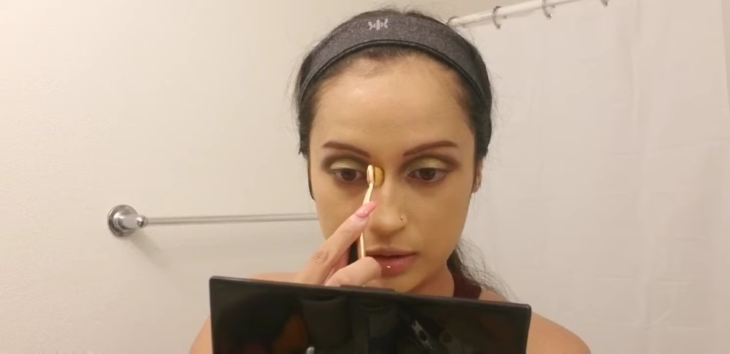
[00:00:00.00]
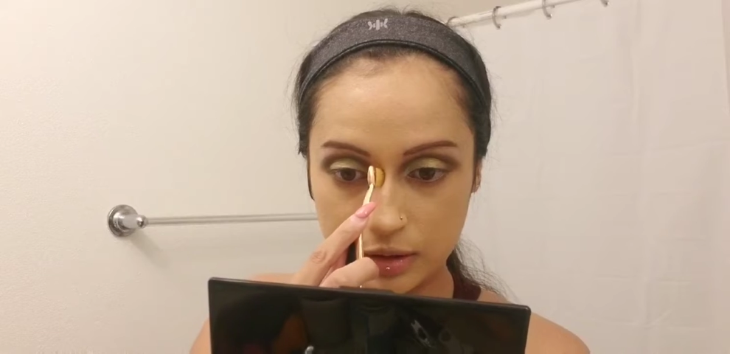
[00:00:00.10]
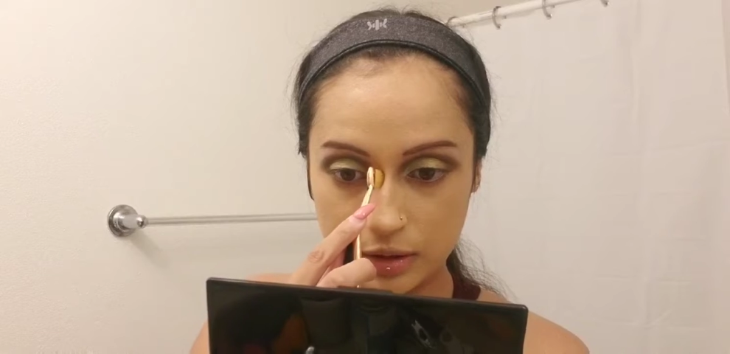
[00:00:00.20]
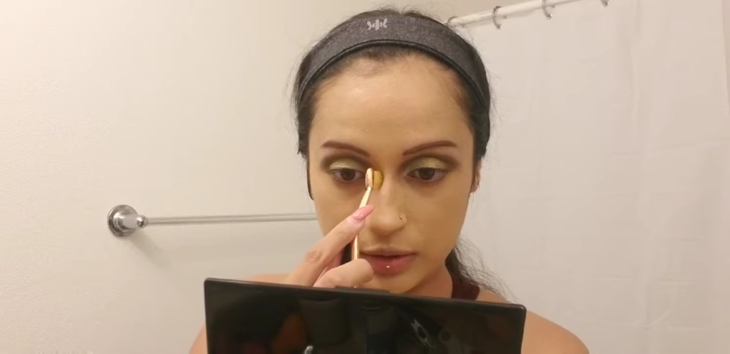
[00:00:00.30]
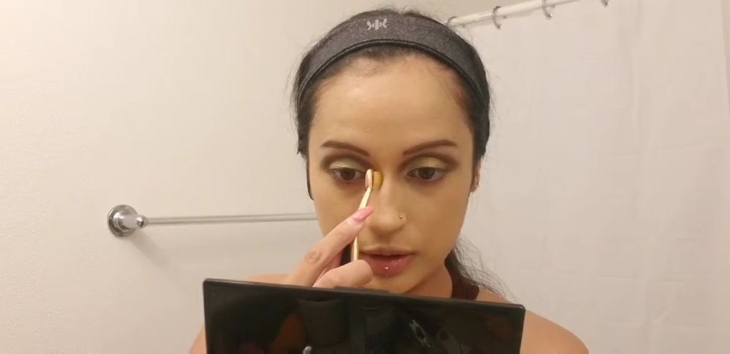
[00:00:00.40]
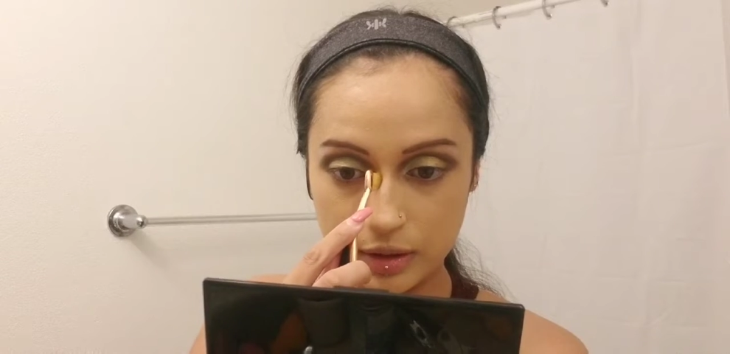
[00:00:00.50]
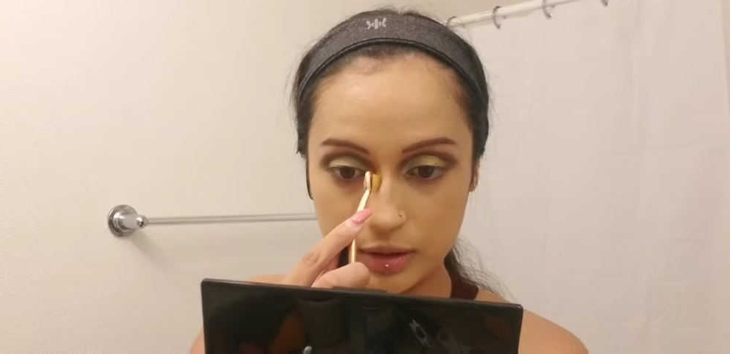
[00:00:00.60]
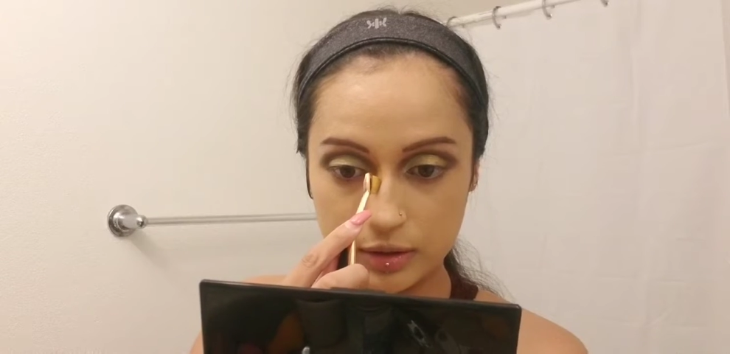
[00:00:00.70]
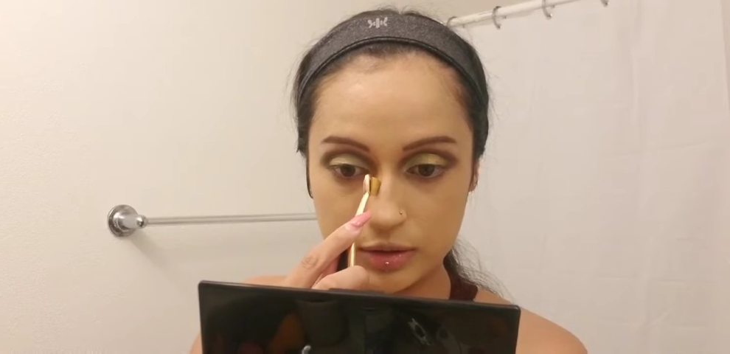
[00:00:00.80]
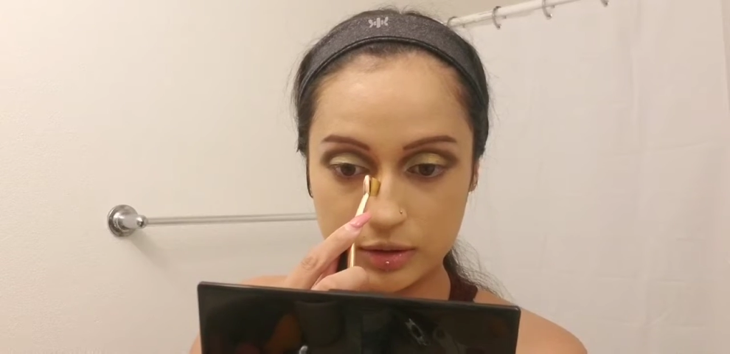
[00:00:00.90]
So I go
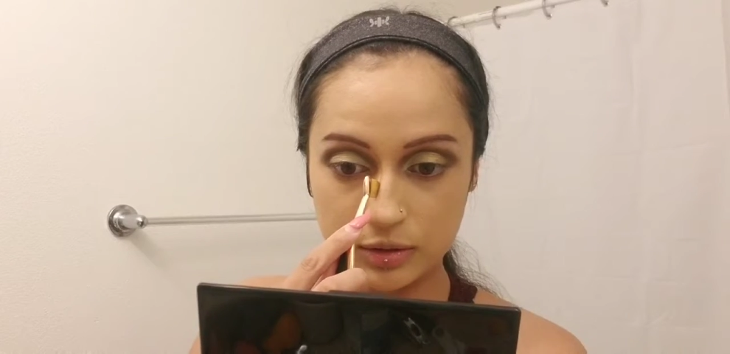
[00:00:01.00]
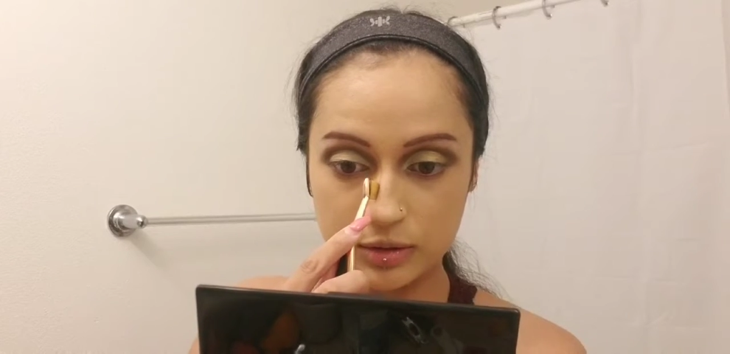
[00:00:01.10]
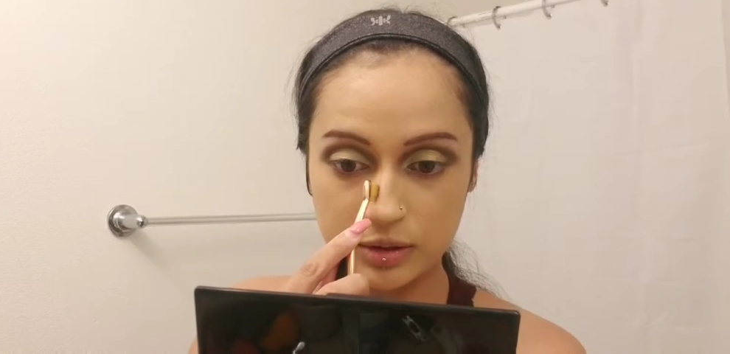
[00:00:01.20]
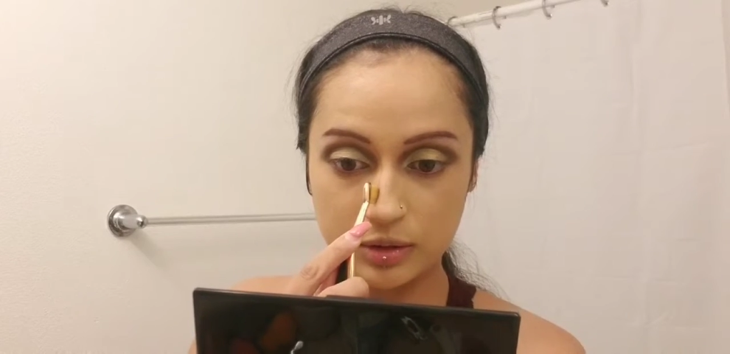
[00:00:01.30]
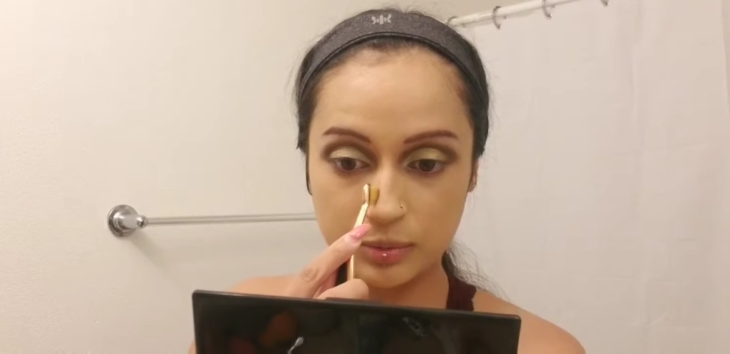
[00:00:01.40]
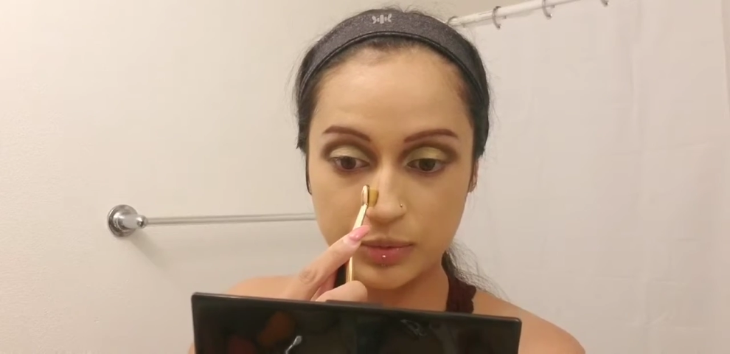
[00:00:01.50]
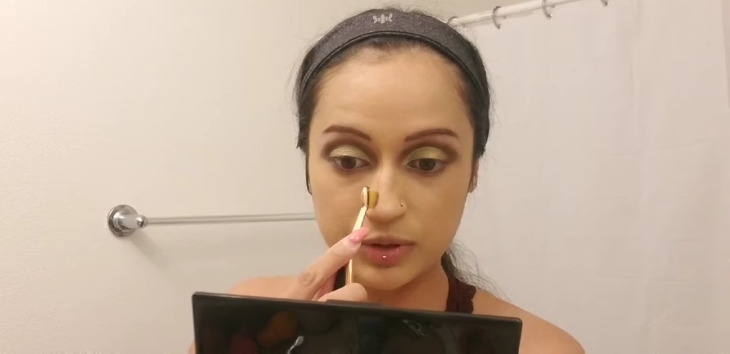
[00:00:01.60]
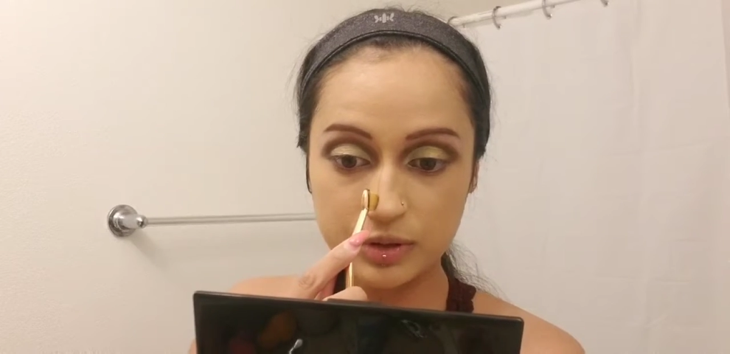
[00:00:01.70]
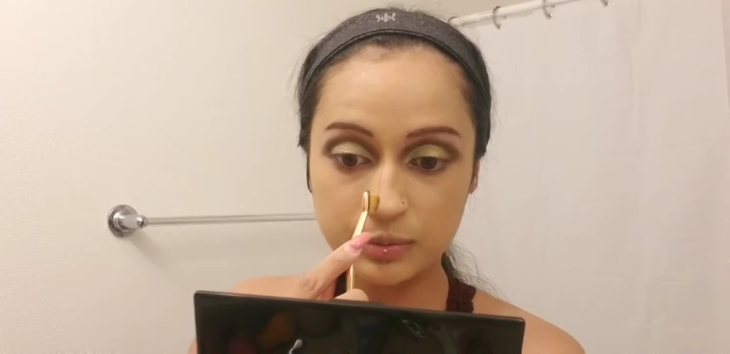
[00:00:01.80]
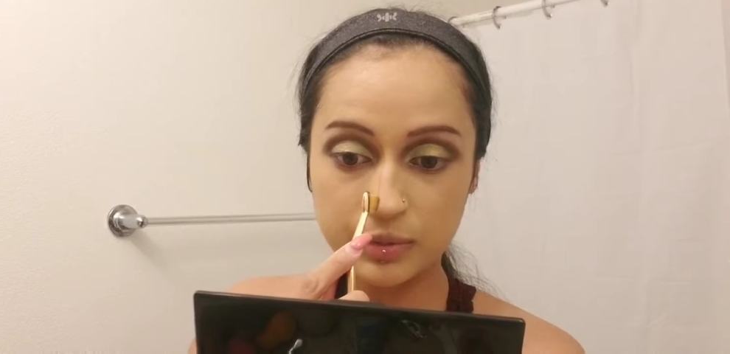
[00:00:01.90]
ahead and just go down the
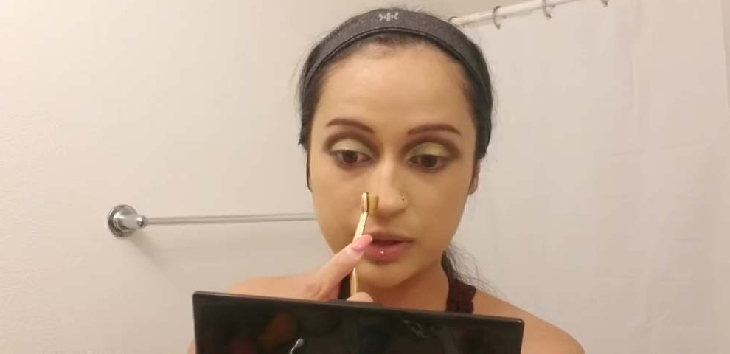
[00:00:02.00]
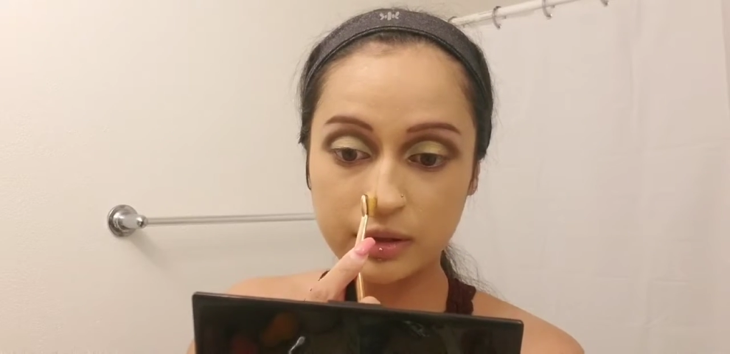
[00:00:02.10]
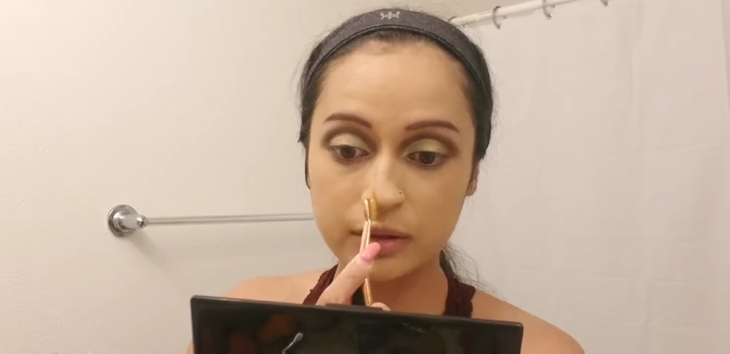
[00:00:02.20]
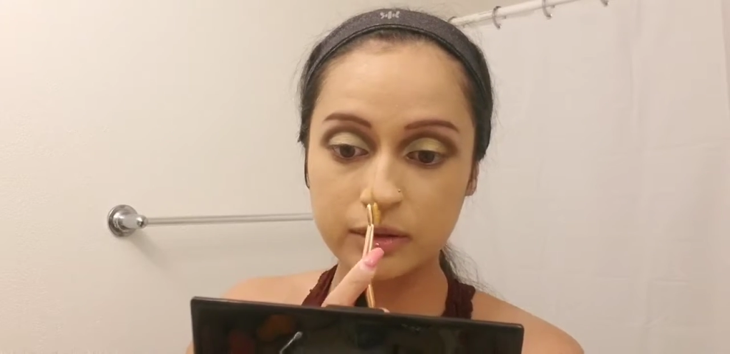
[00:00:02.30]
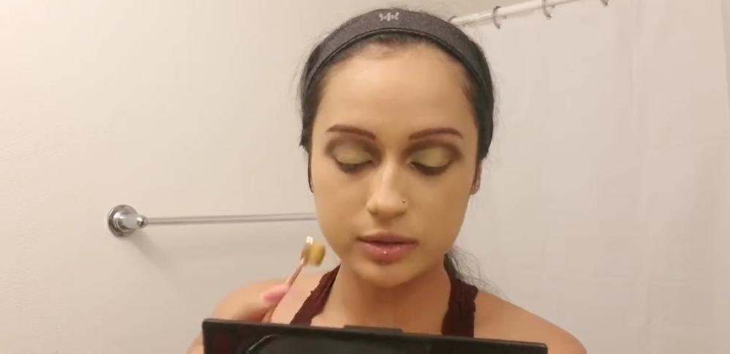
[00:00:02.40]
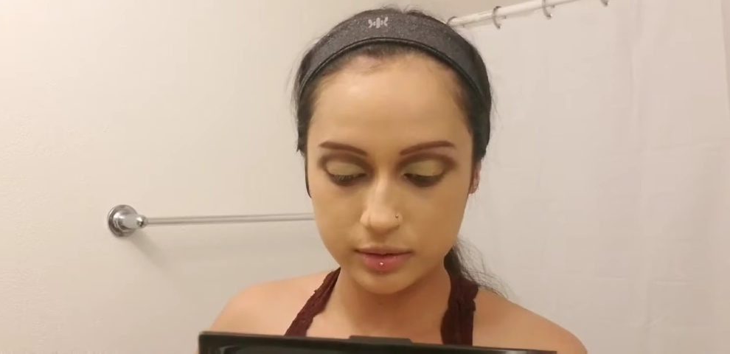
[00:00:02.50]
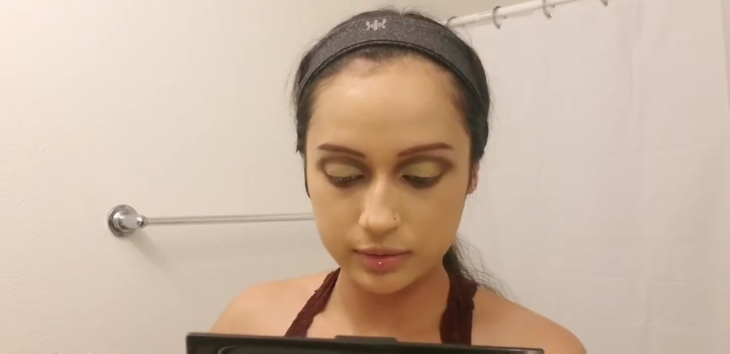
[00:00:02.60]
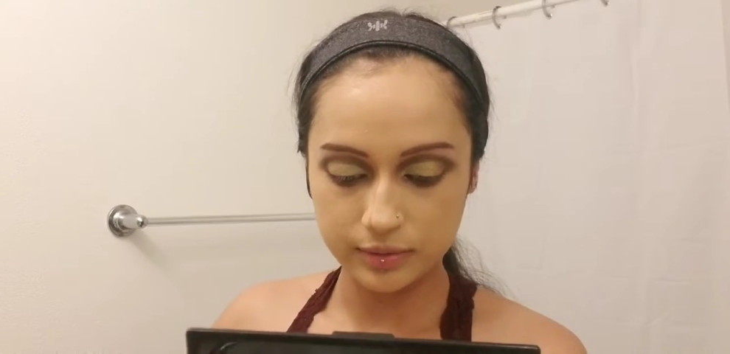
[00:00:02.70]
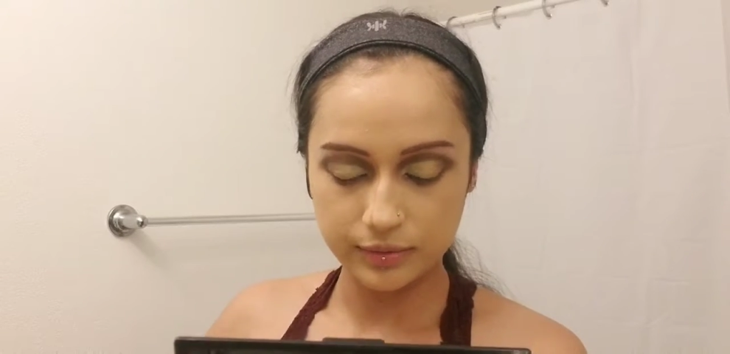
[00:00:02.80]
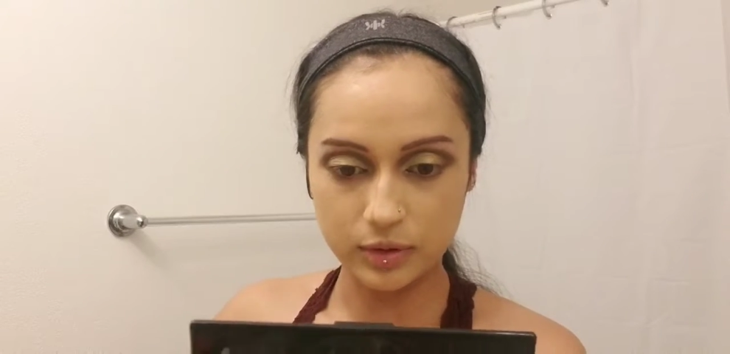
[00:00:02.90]
bridge of my nose, or
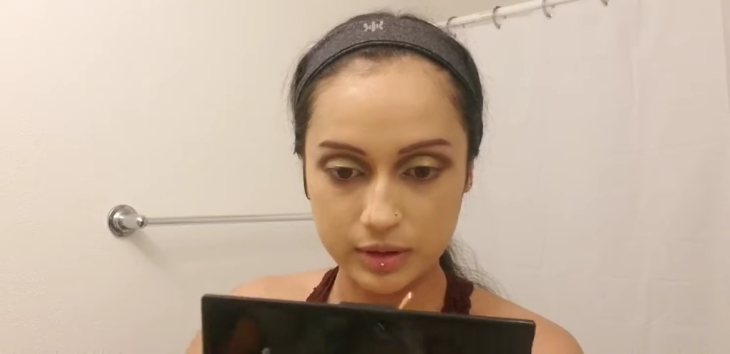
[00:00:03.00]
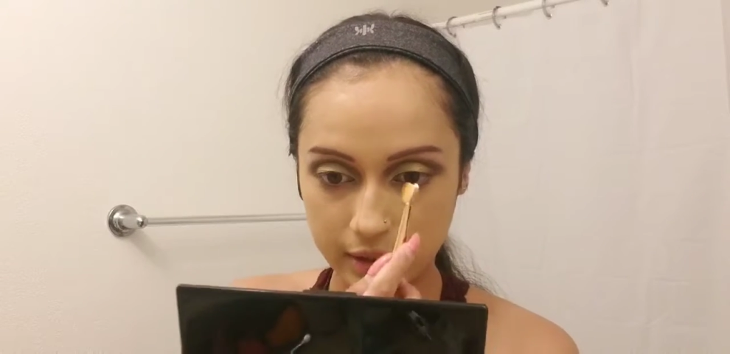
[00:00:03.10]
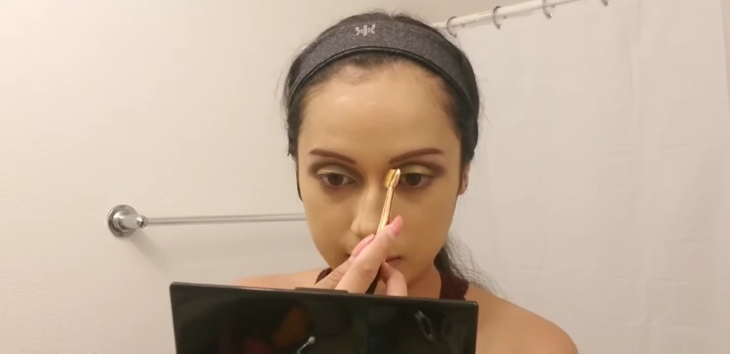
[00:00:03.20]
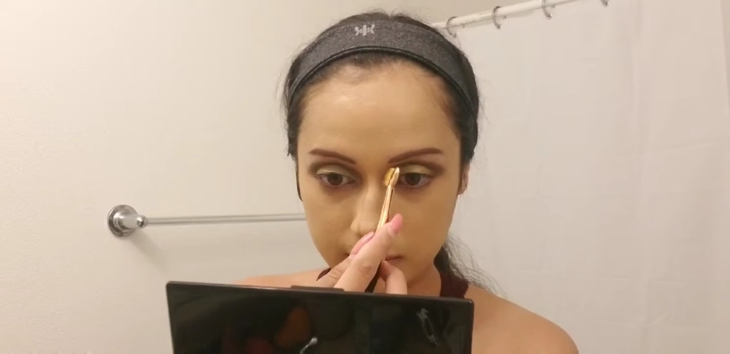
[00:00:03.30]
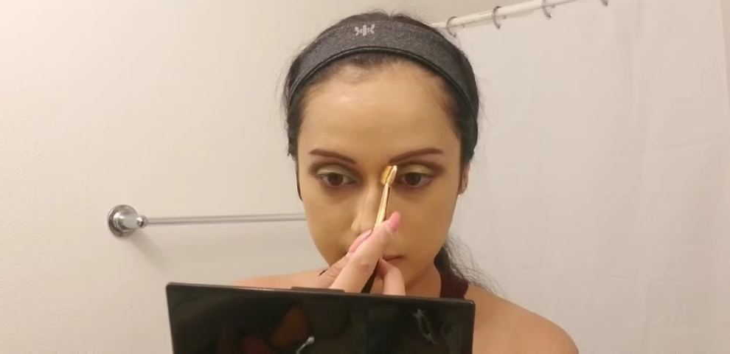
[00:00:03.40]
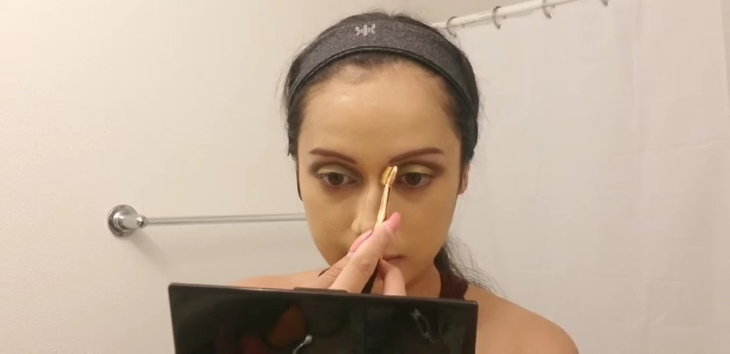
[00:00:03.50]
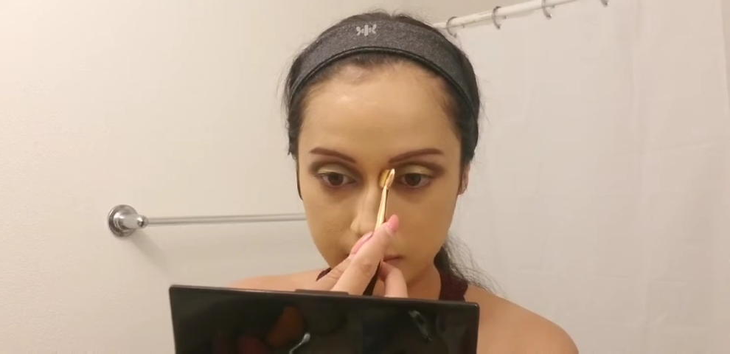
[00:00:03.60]
the side,